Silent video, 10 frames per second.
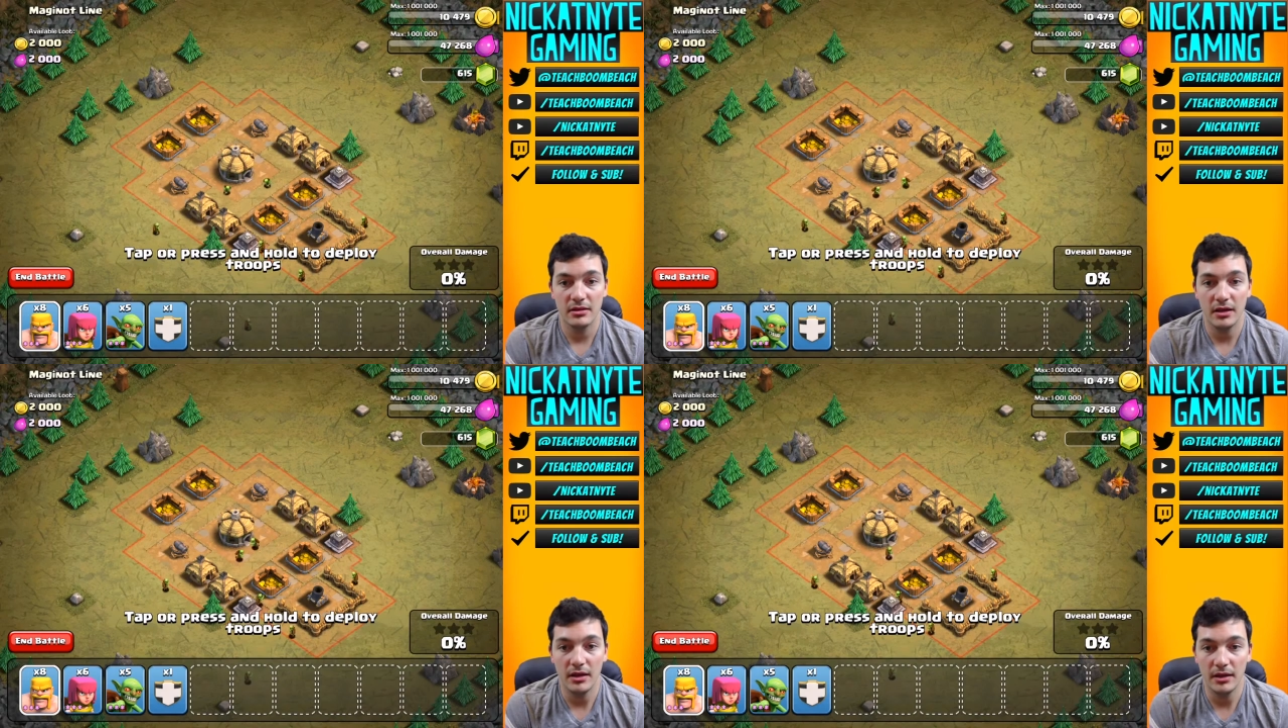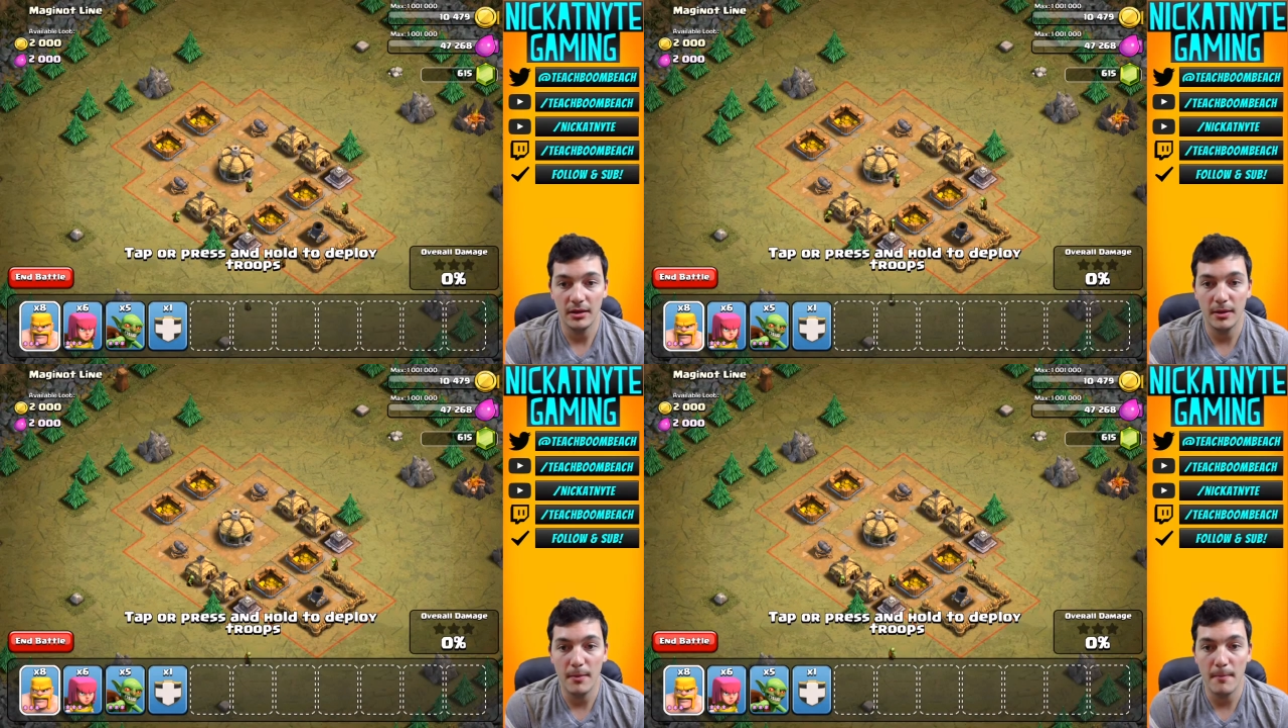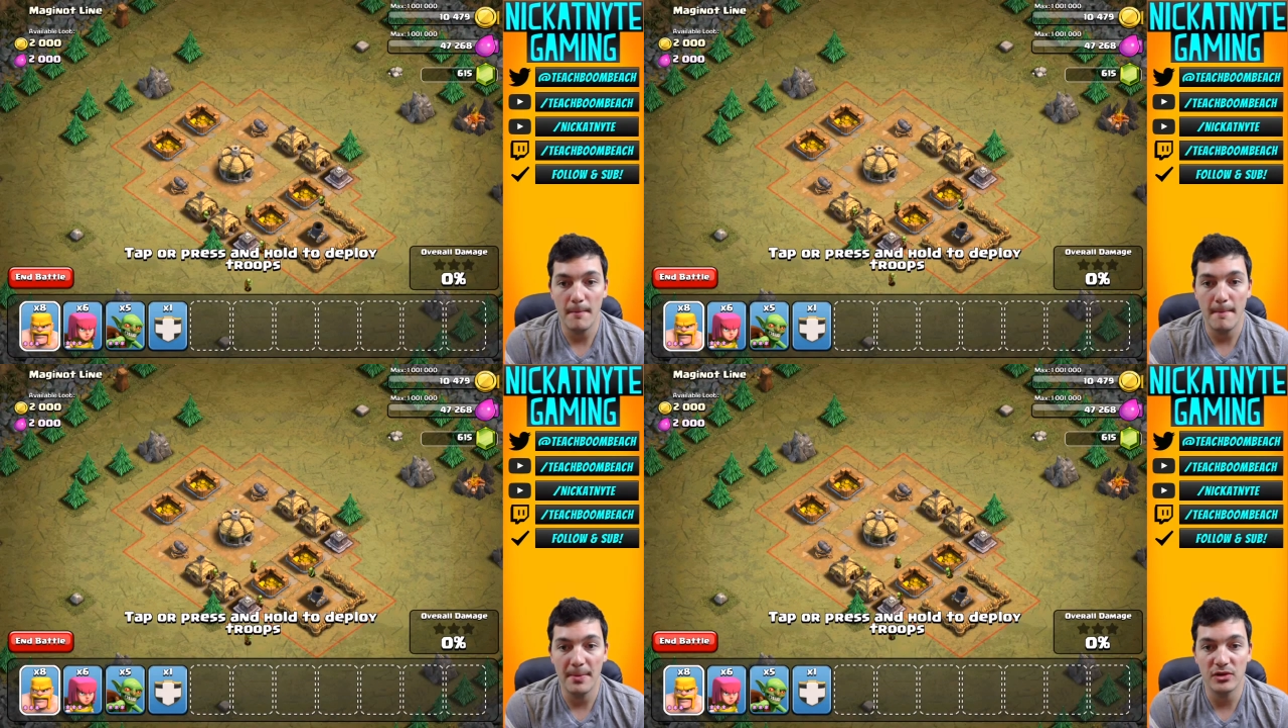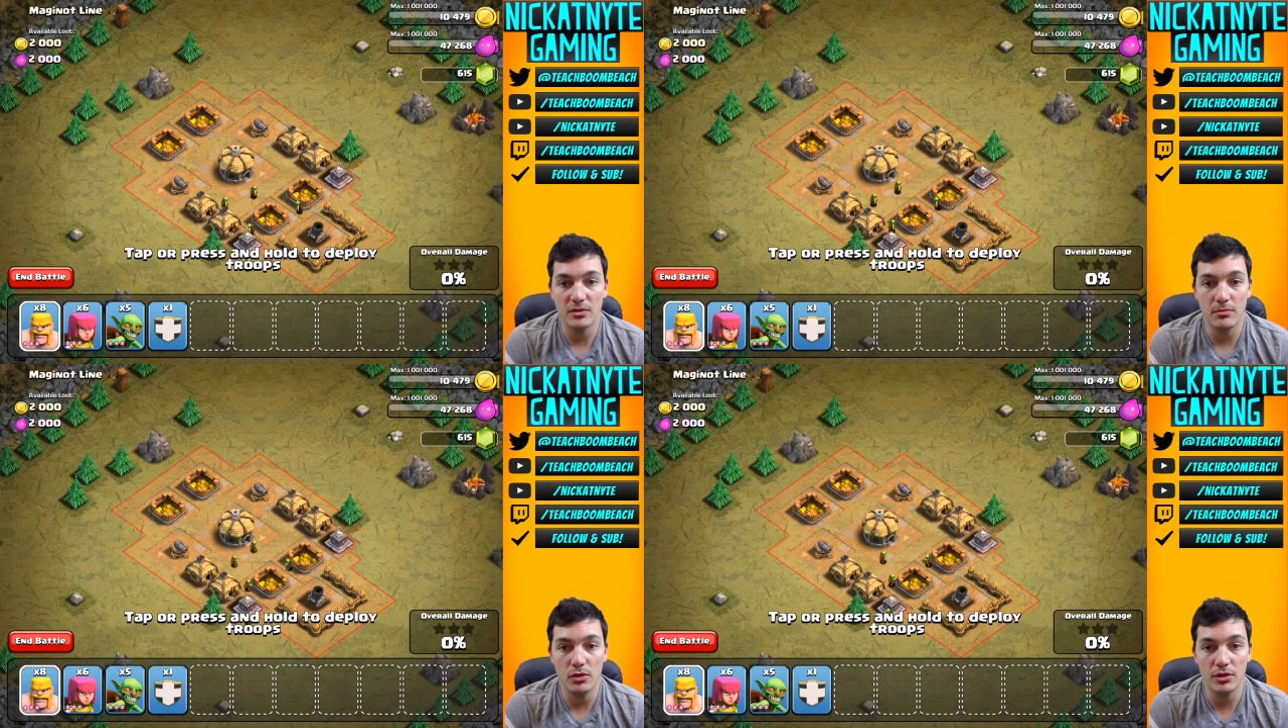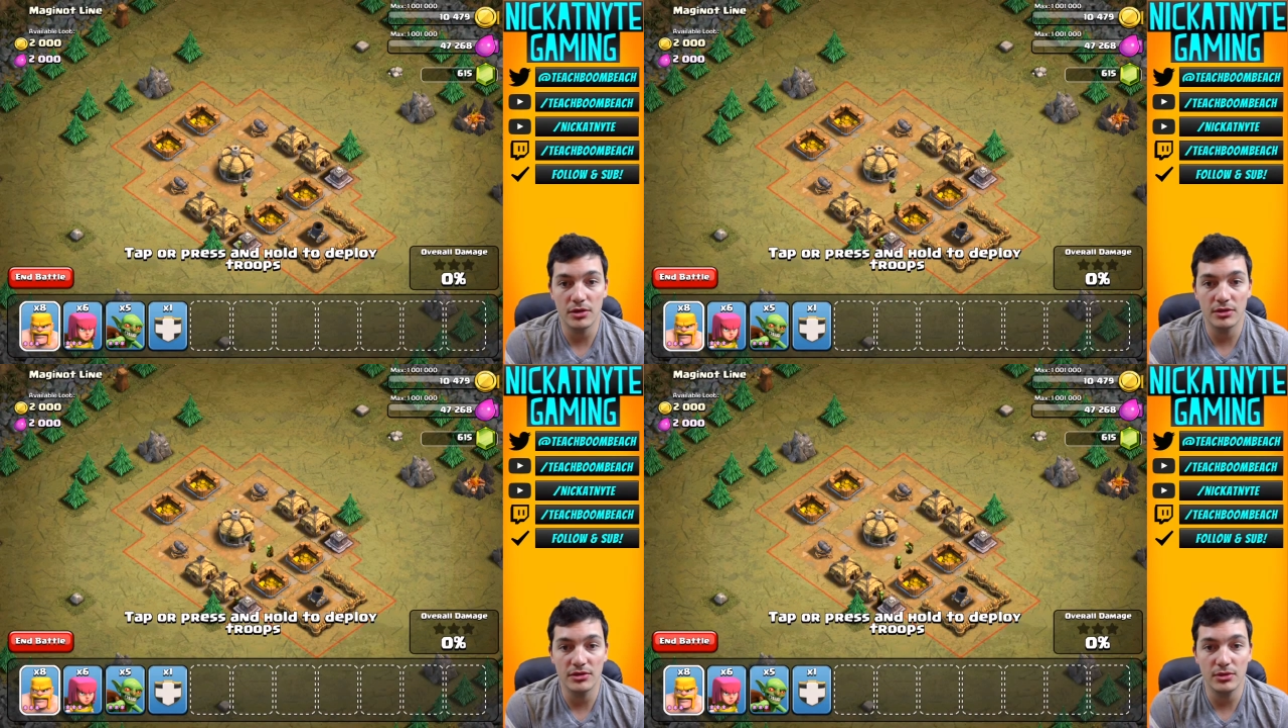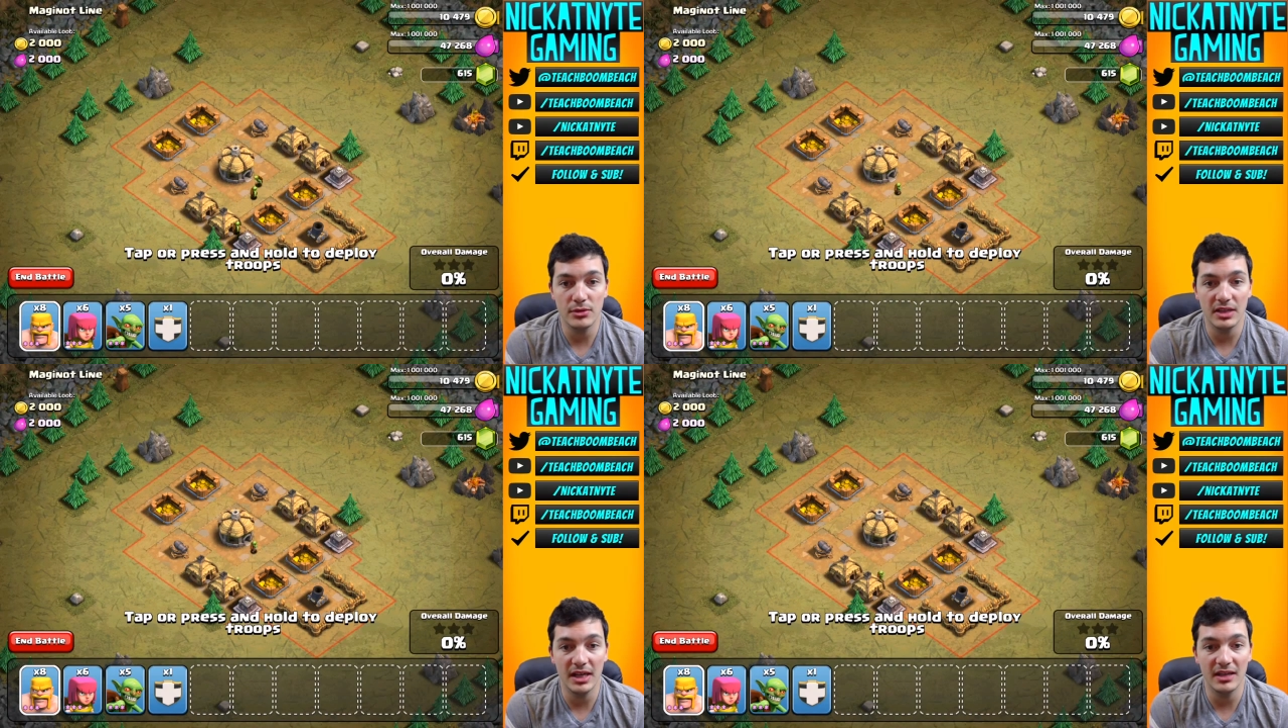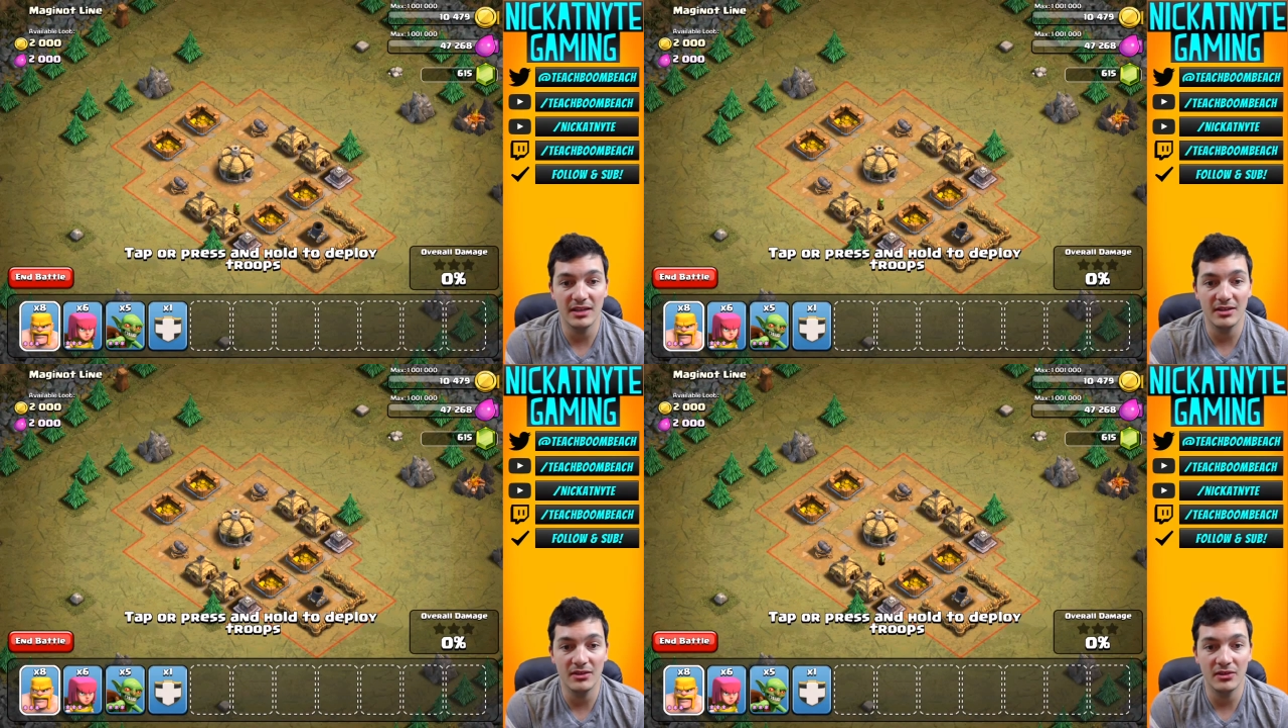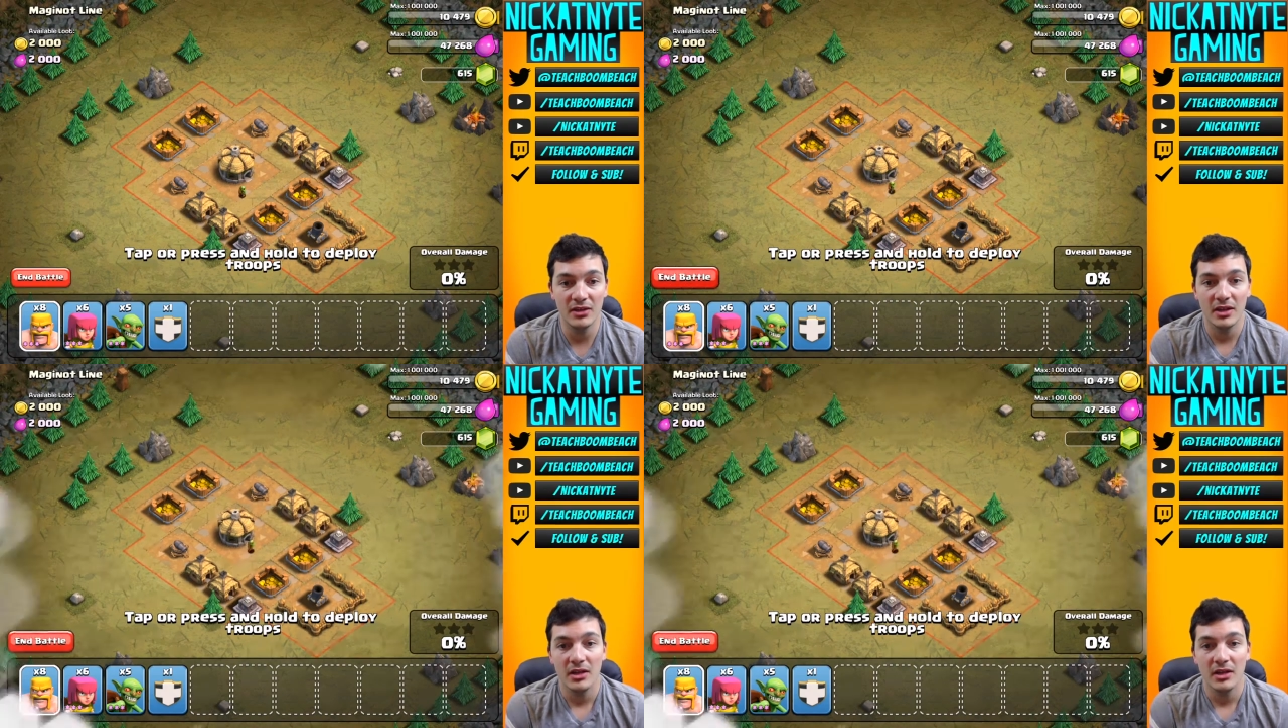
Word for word: Um, there's a mortar, two cannons.